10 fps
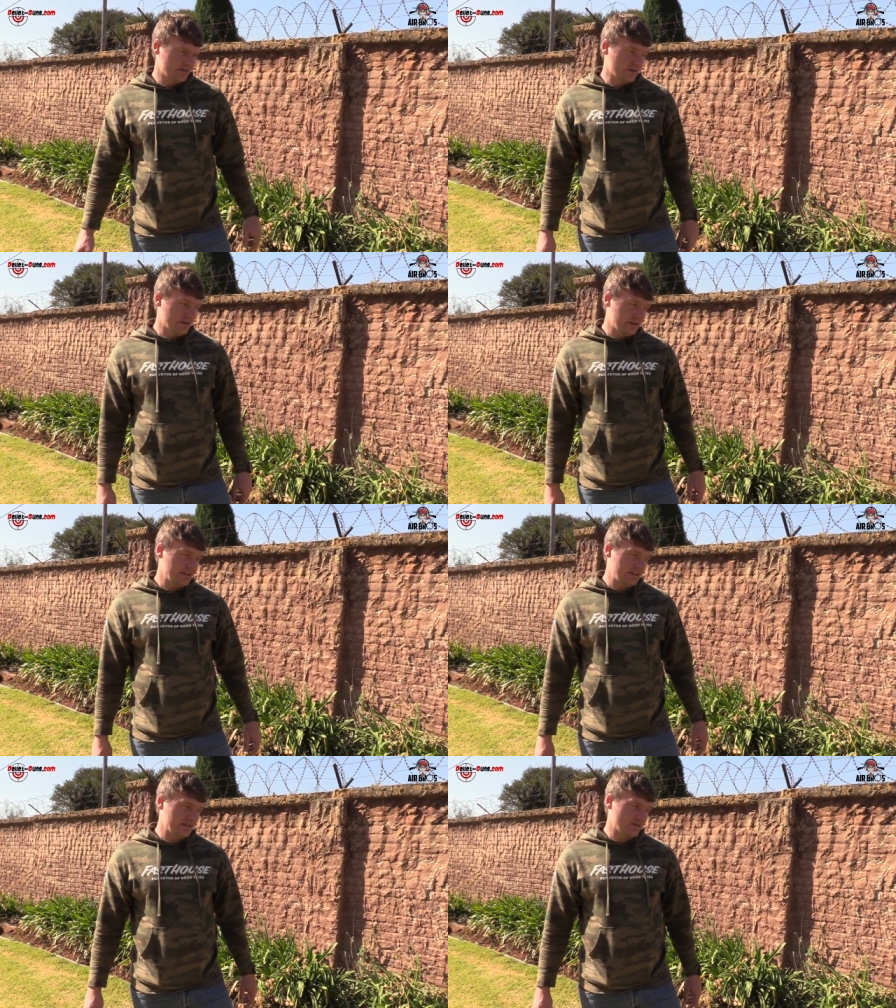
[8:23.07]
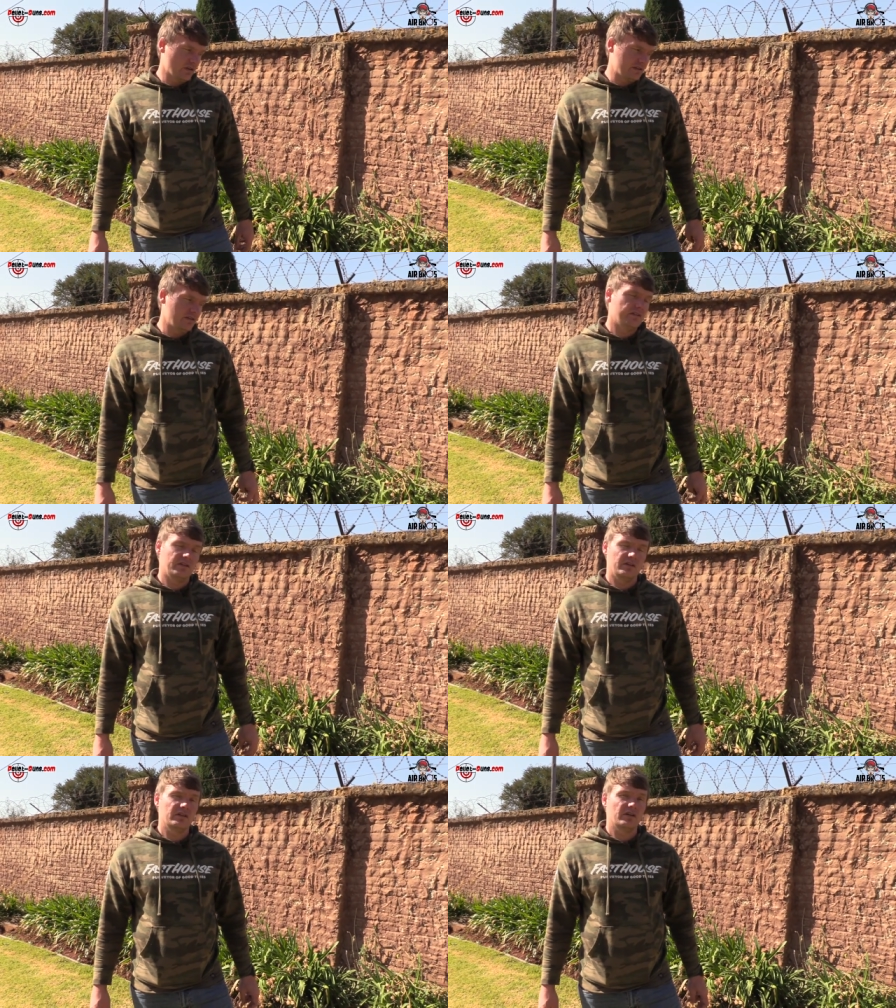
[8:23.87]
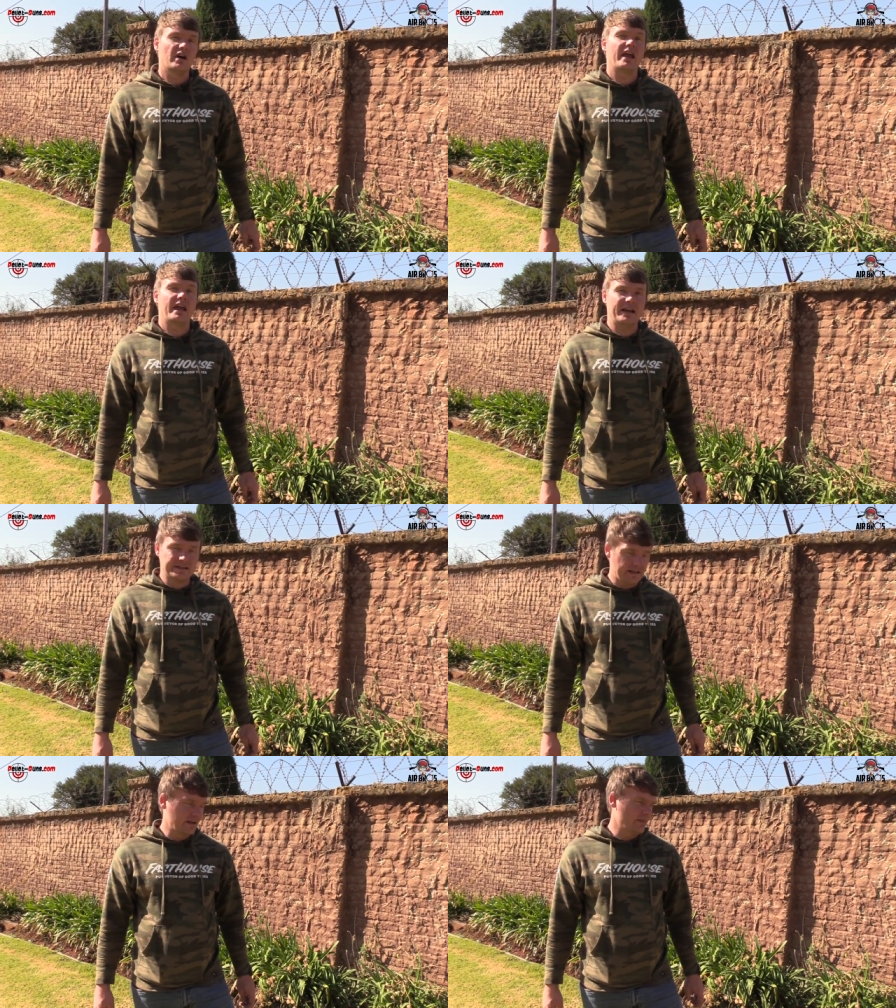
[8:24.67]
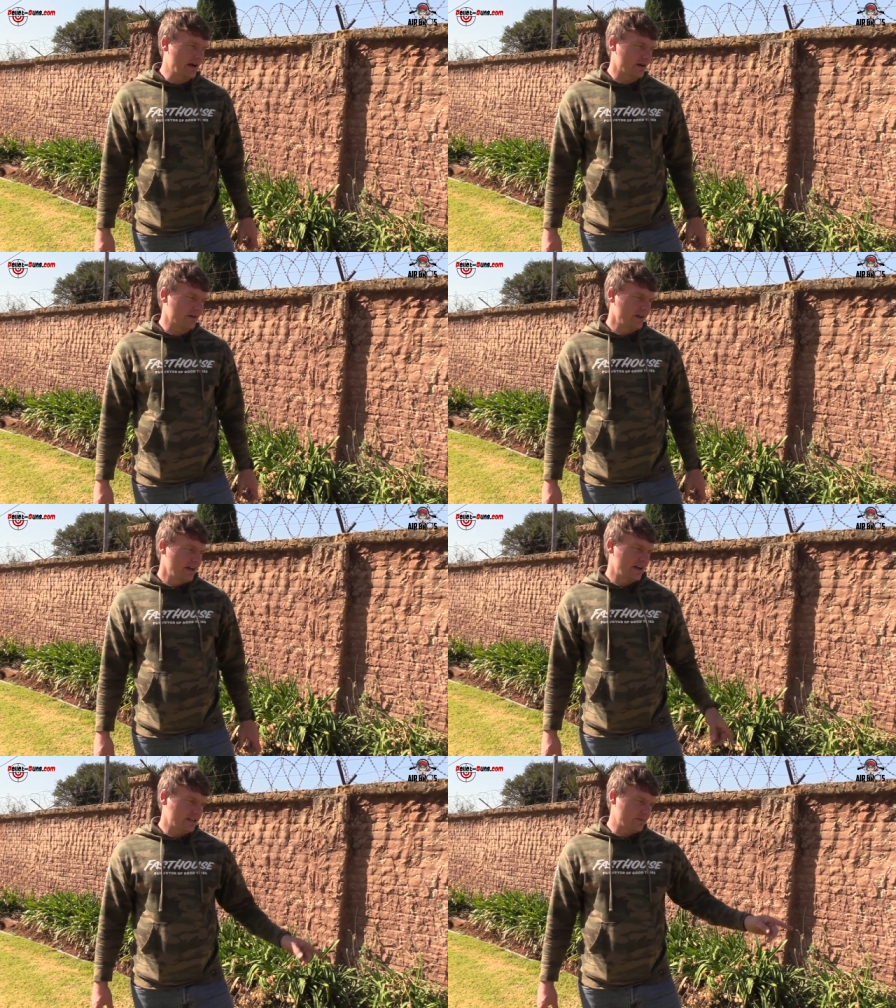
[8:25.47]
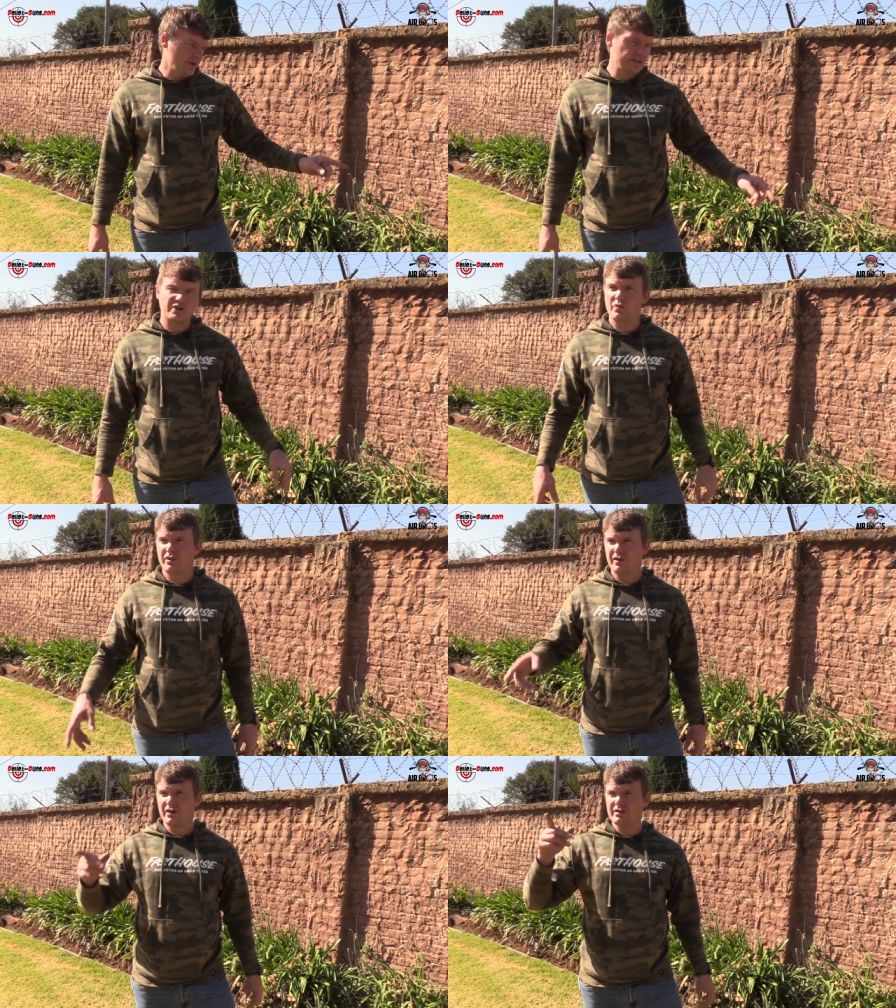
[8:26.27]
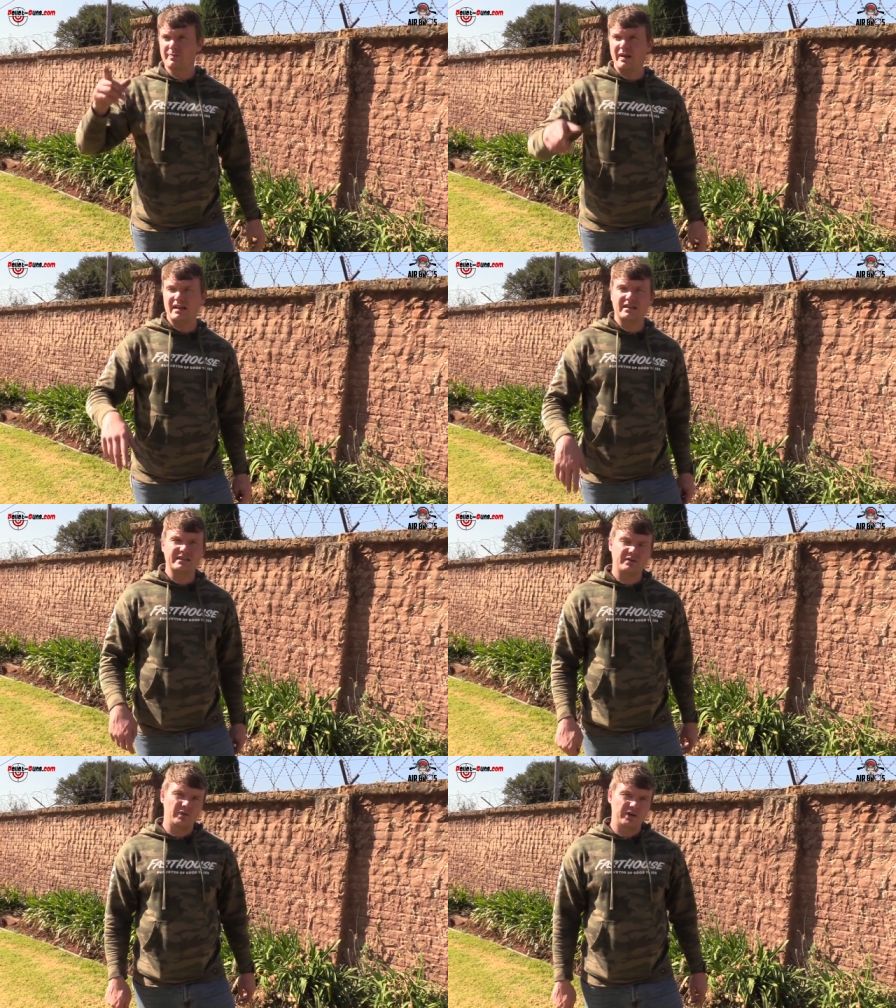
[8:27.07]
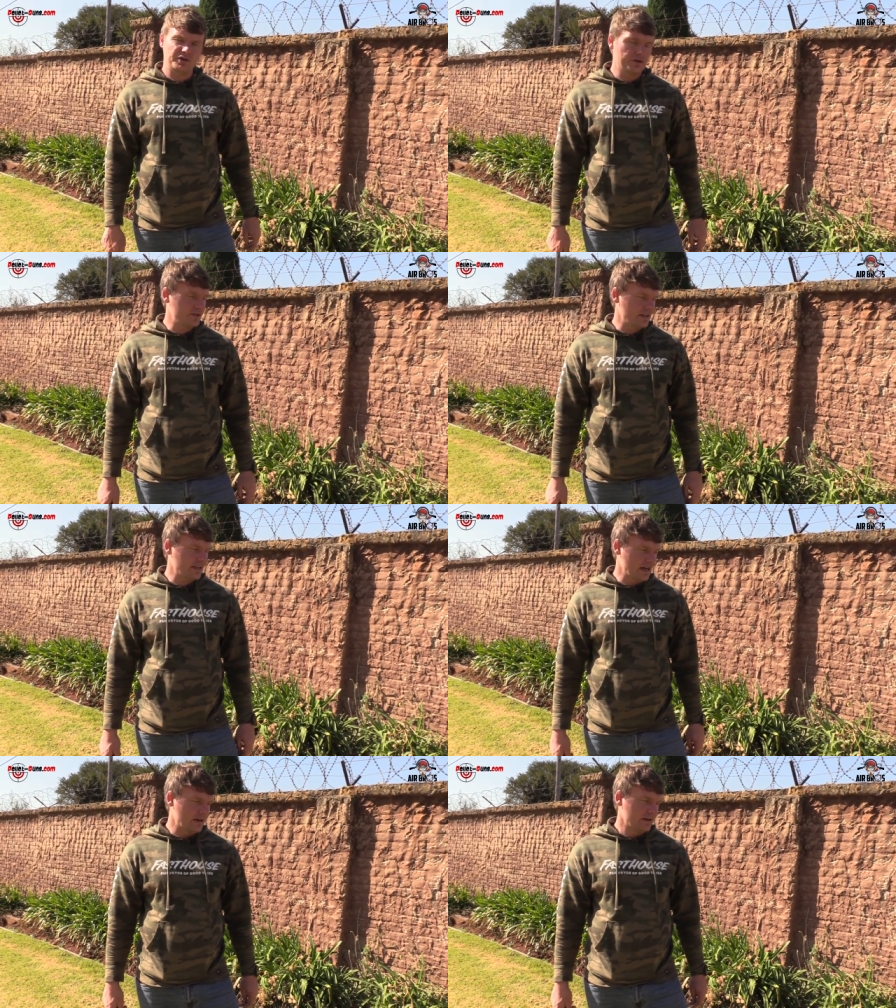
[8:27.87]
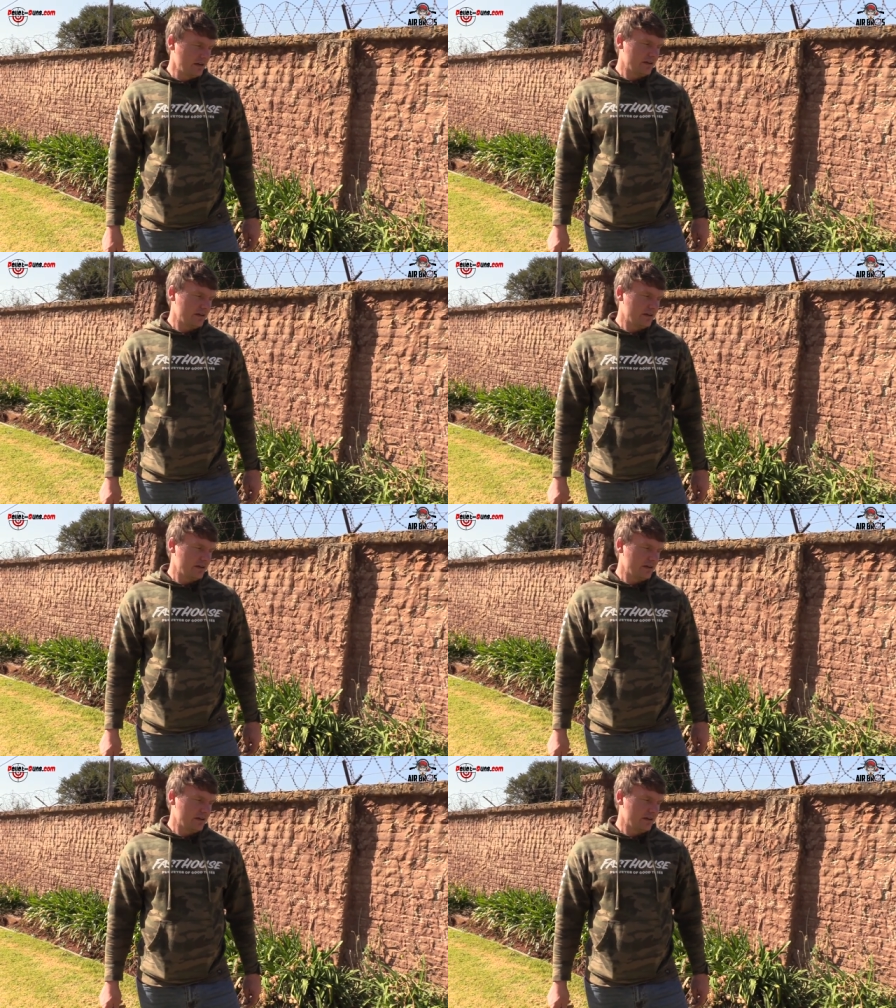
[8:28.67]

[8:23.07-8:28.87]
So this has got hectic power and especially with those pellets that we are using now